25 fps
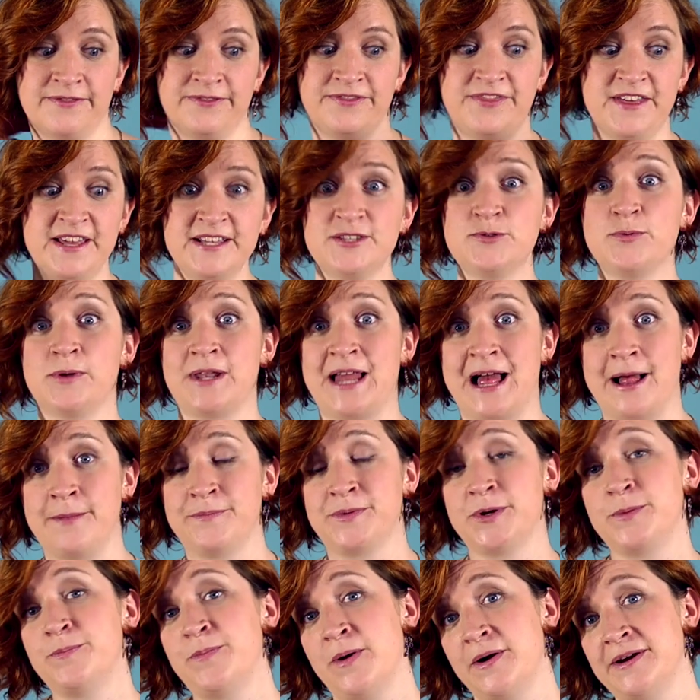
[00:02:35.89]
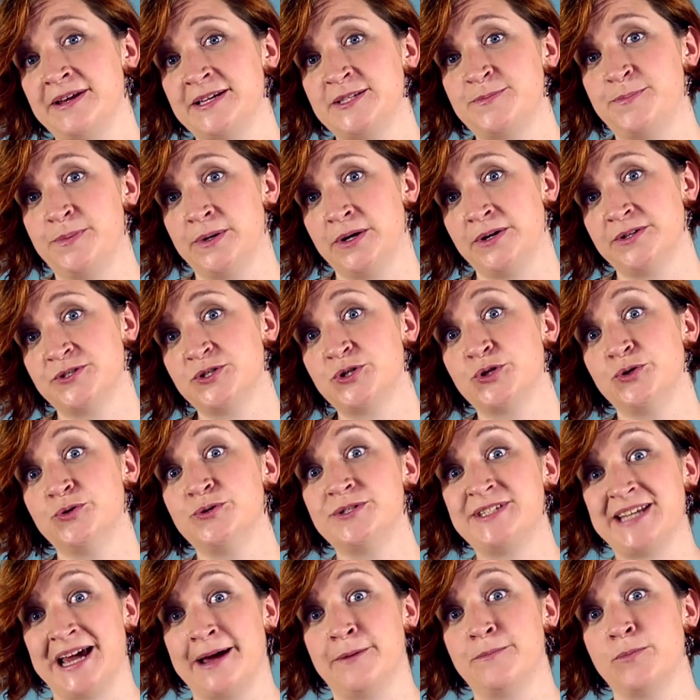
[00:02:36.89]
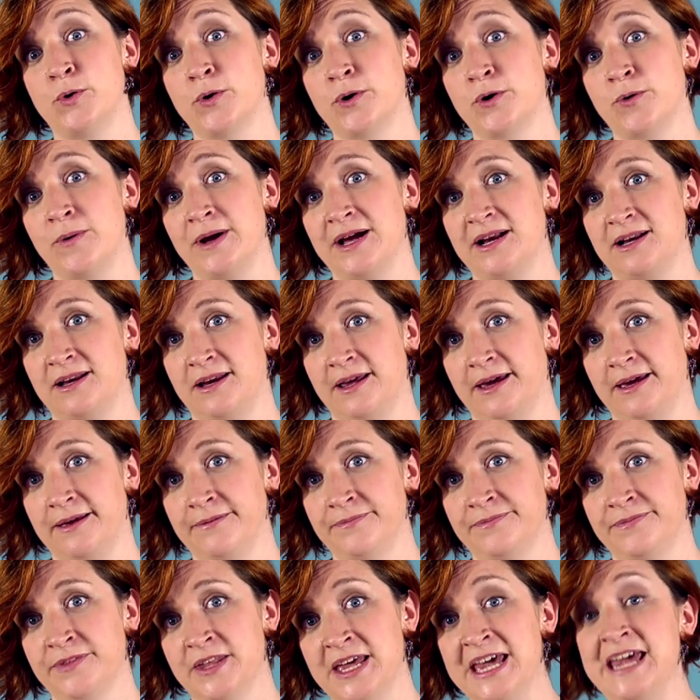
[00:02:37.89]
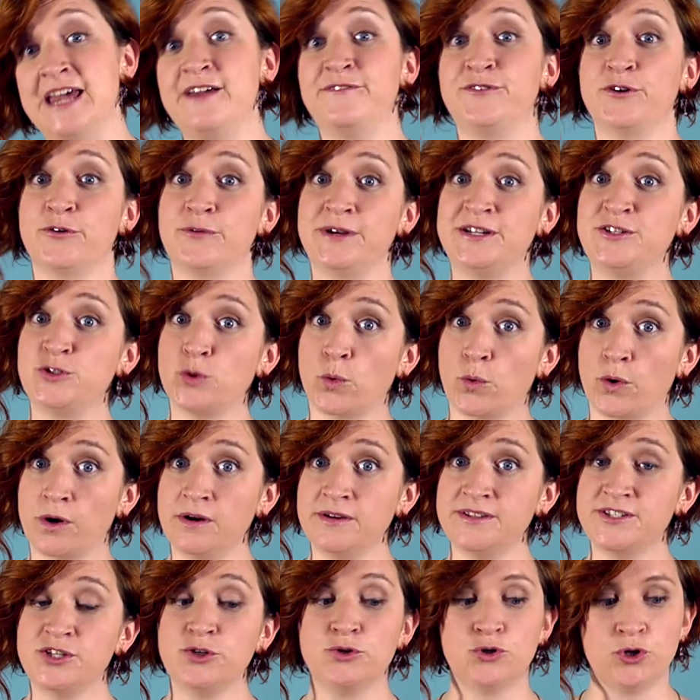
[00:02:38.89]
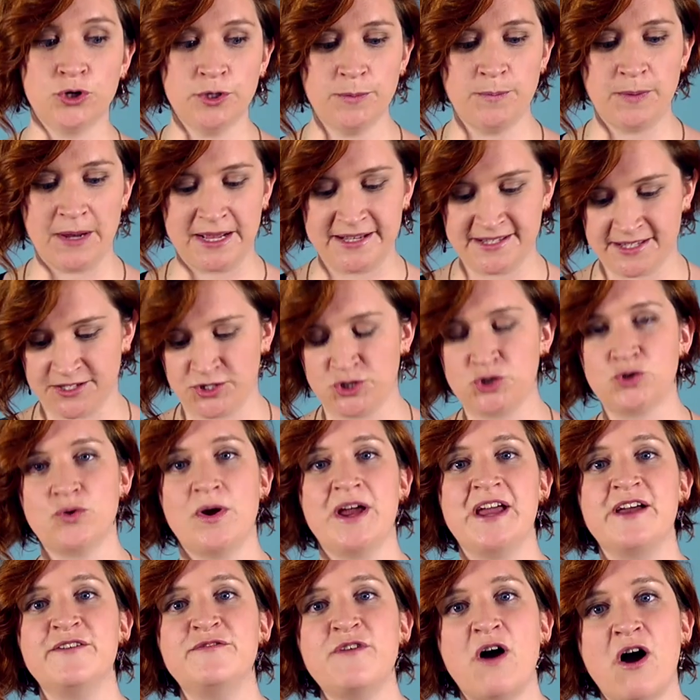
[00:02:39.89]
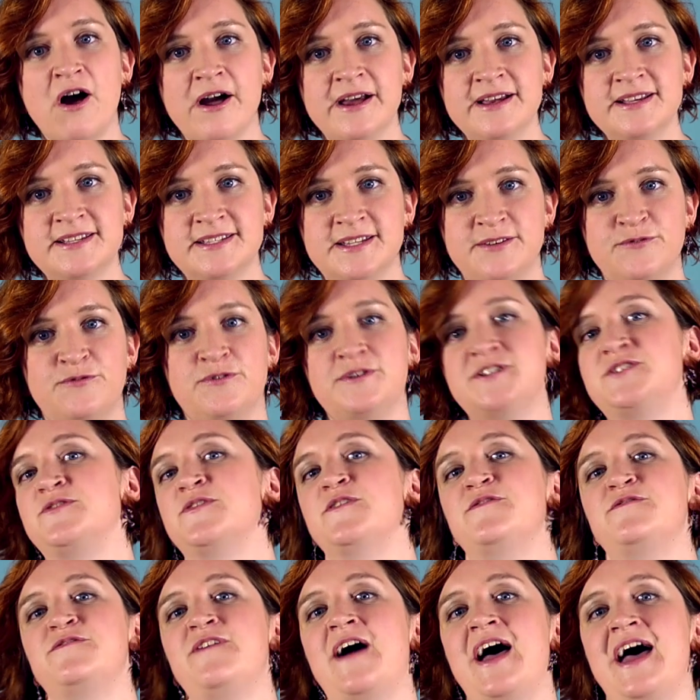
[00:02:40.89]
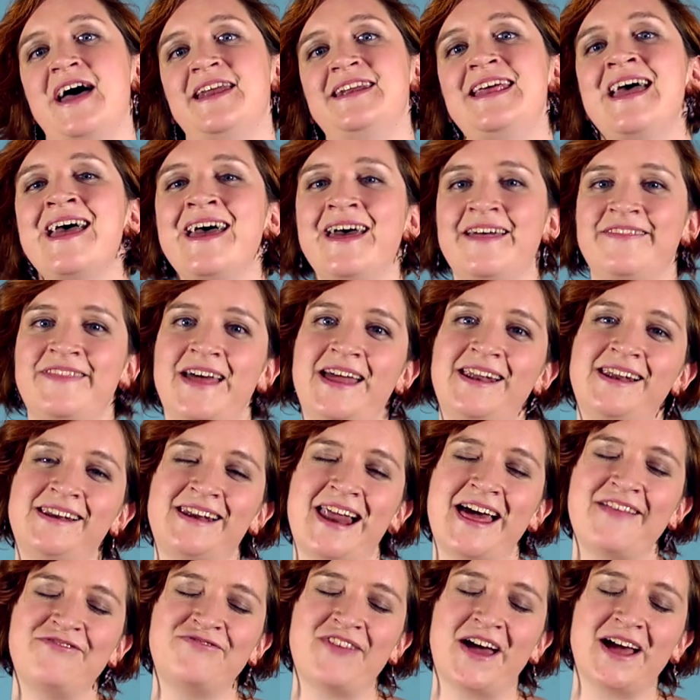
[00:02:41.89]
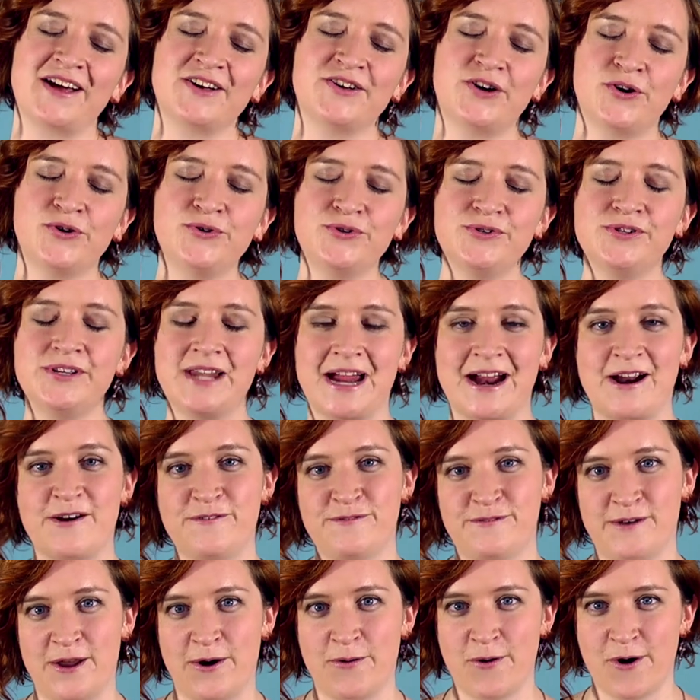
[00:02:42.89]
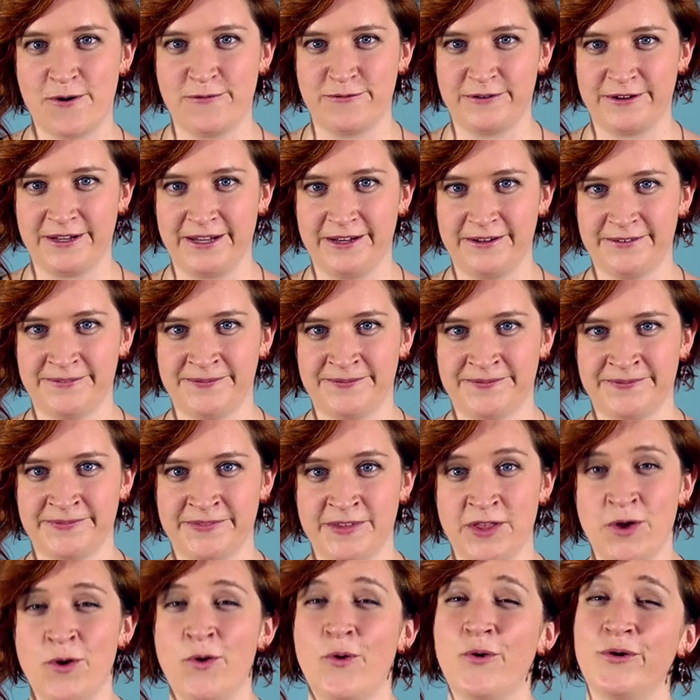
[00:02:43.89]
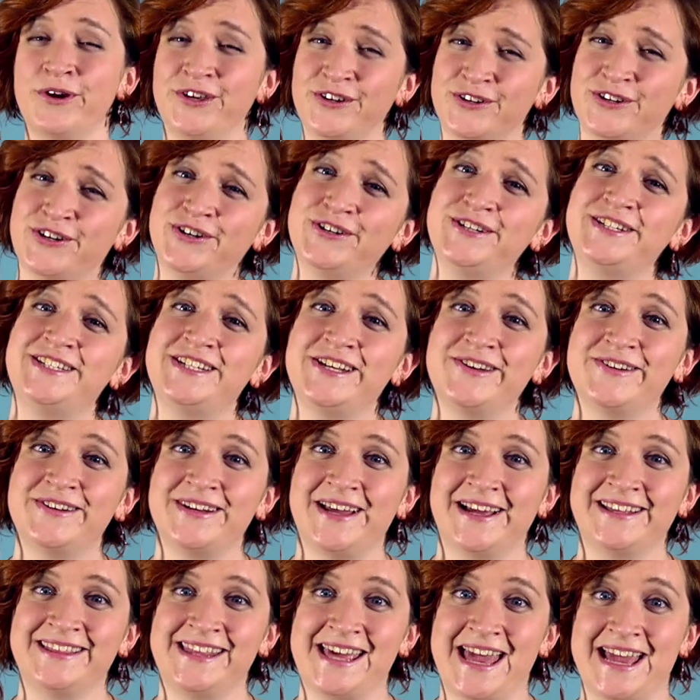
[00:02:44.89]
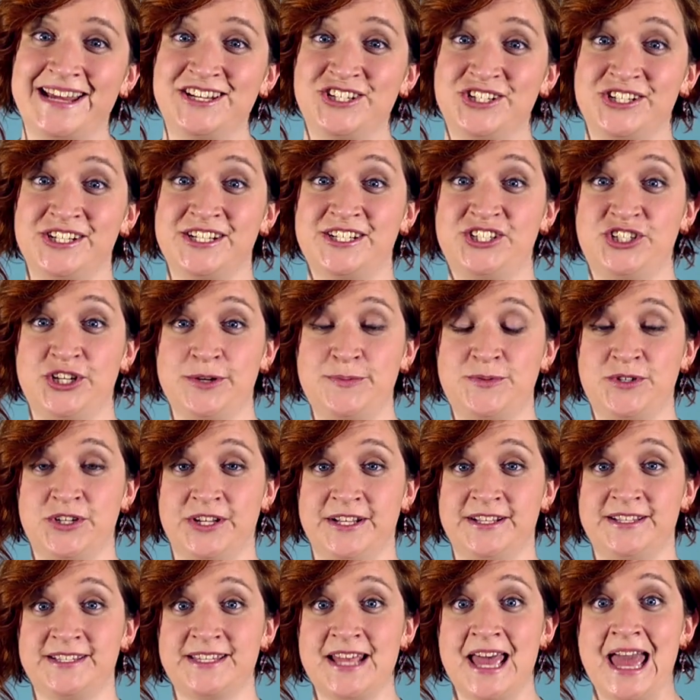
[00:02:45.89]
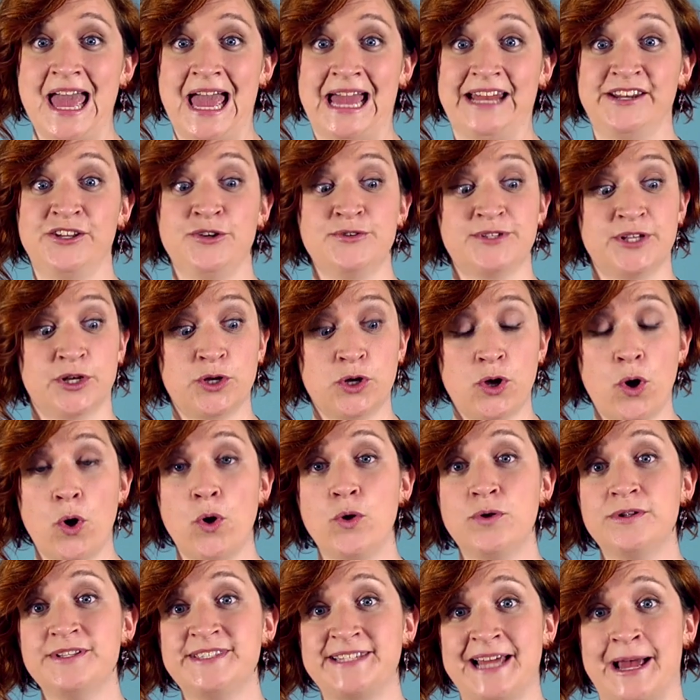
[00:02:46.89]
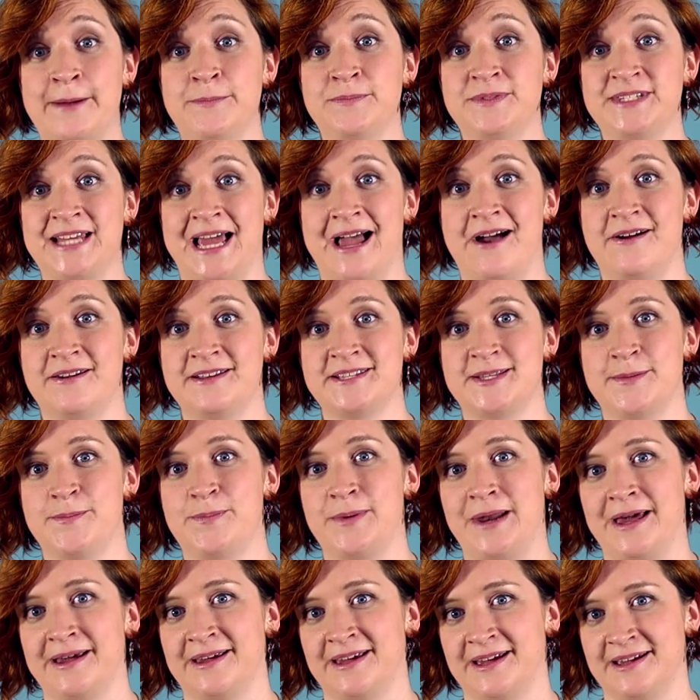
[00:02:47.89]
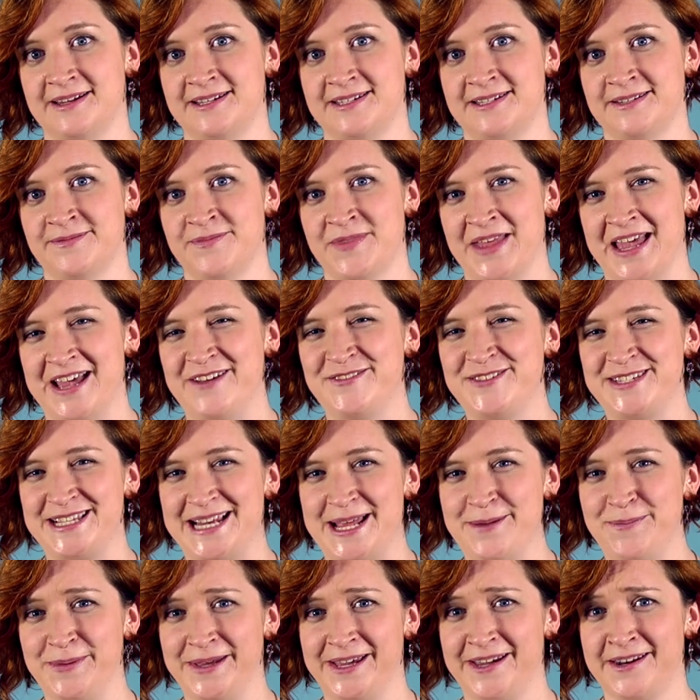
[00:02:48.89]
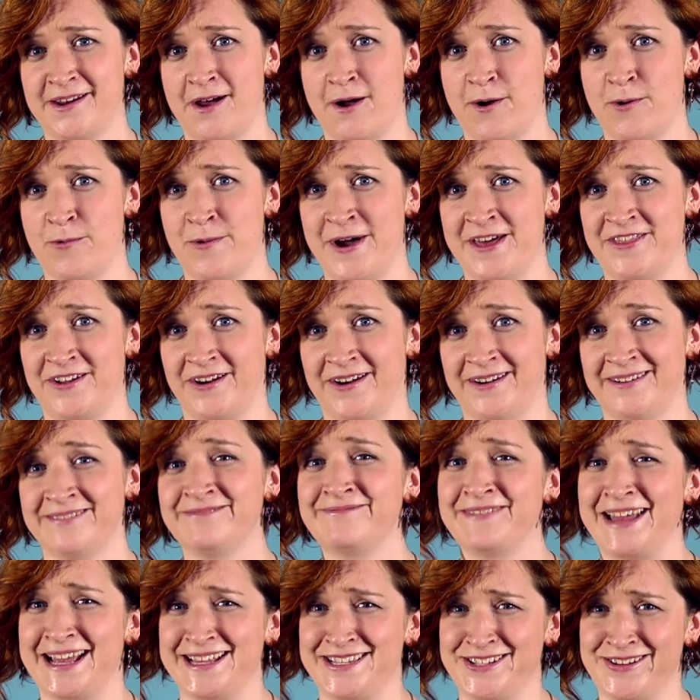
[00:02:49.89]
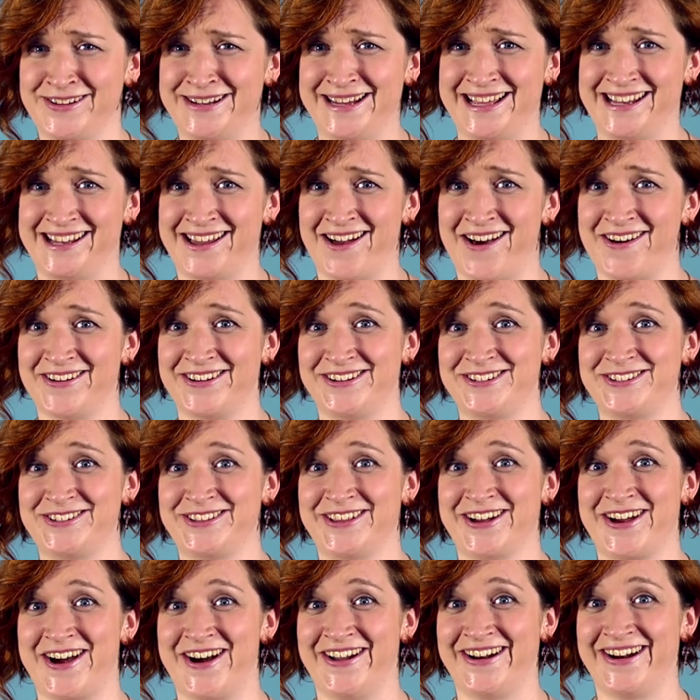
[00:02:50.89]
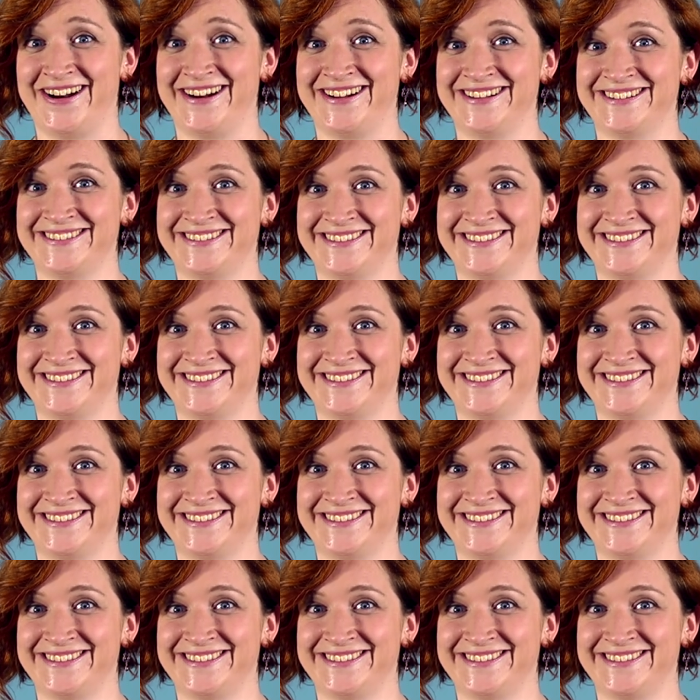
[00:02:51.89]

This will help your body's blood cool down more quickly. If you're indoors, you could place a tray of ice in front of a fan and then let that cool air flow over you. Or you could do it like the ancient Egyptians and use a cold, damp towel as a blanket, if sleeping in hot weather gets you a little hot under the collar.